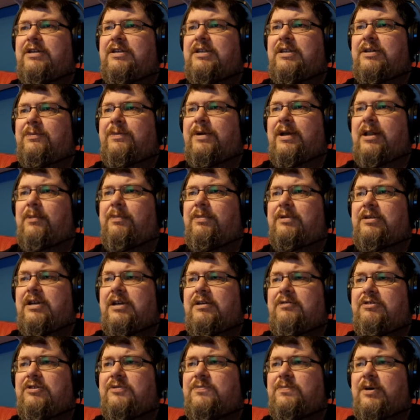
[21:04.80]
into the well, but
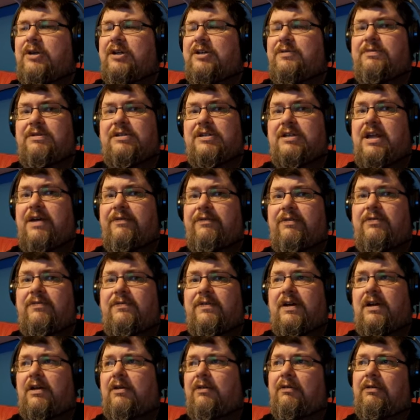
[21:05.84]
Deirdre's body was never
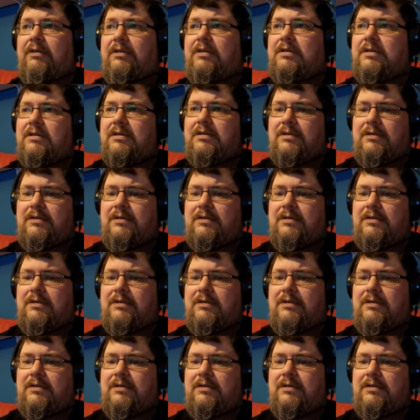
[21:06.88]
found.